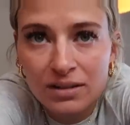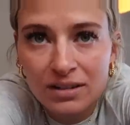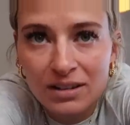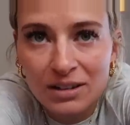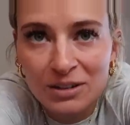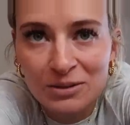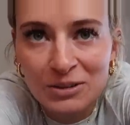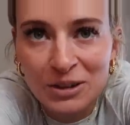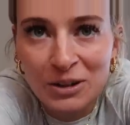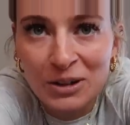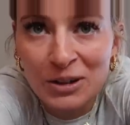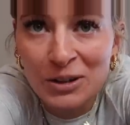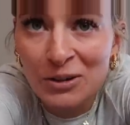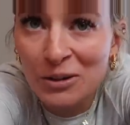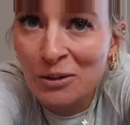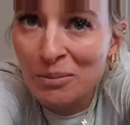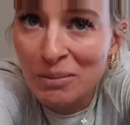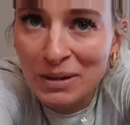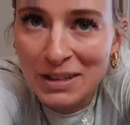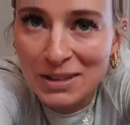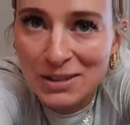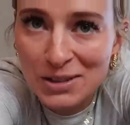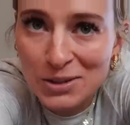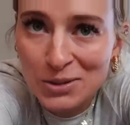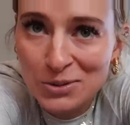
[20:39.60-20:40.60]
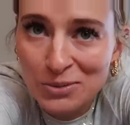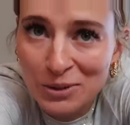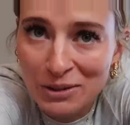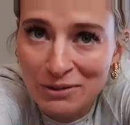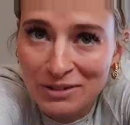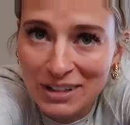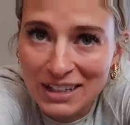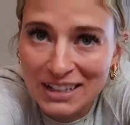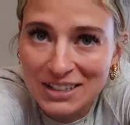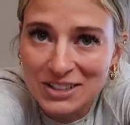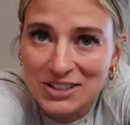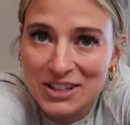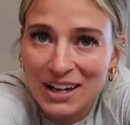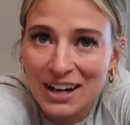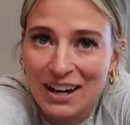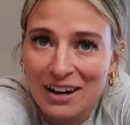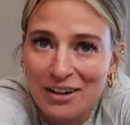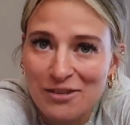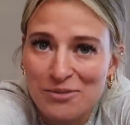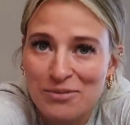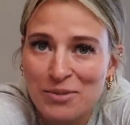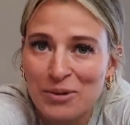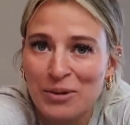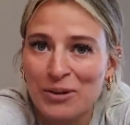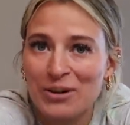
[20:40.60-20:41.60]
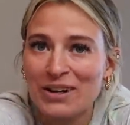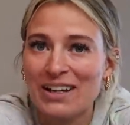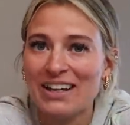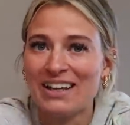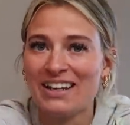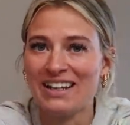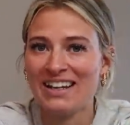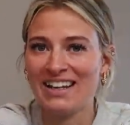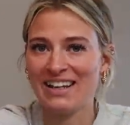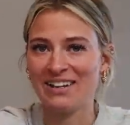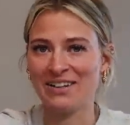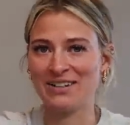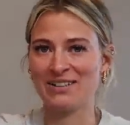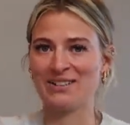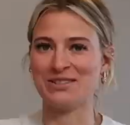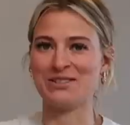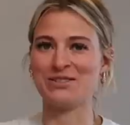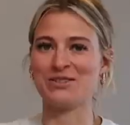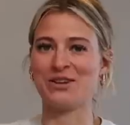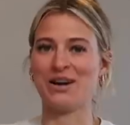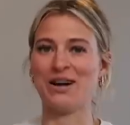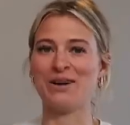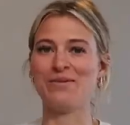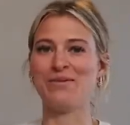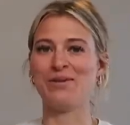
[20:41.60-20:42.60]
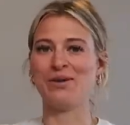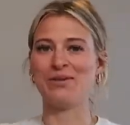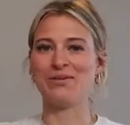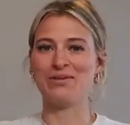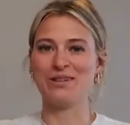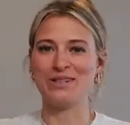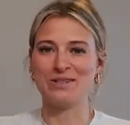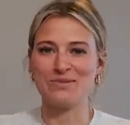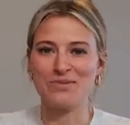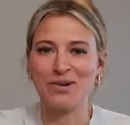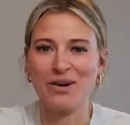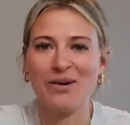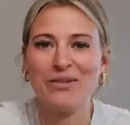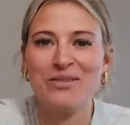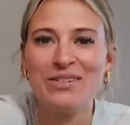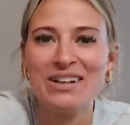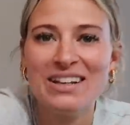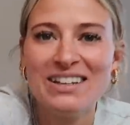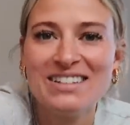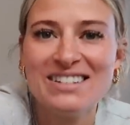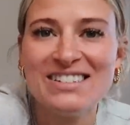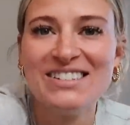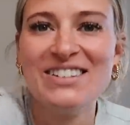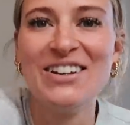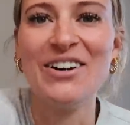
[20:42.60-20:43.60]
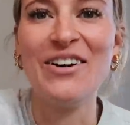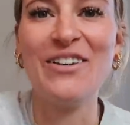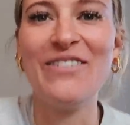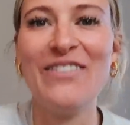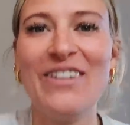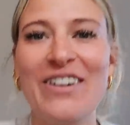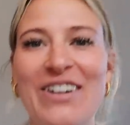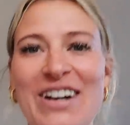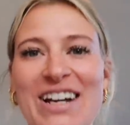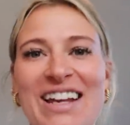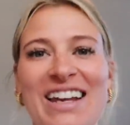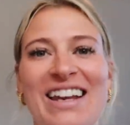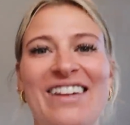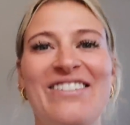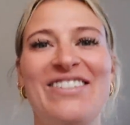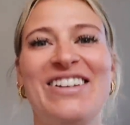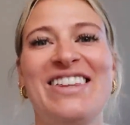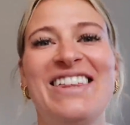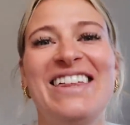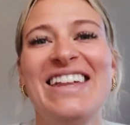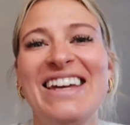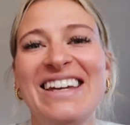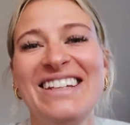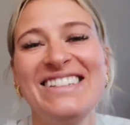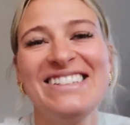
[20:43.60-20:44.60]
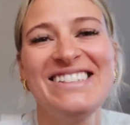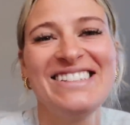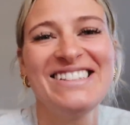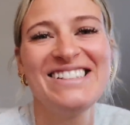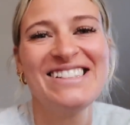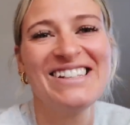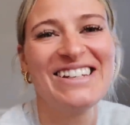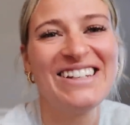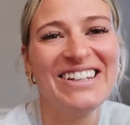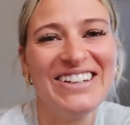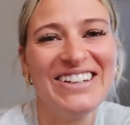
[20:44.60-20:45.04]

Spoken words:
Oh no, you're on my swivelly chair. I've brought it in here as a tripod, which probably is not a very clever thing to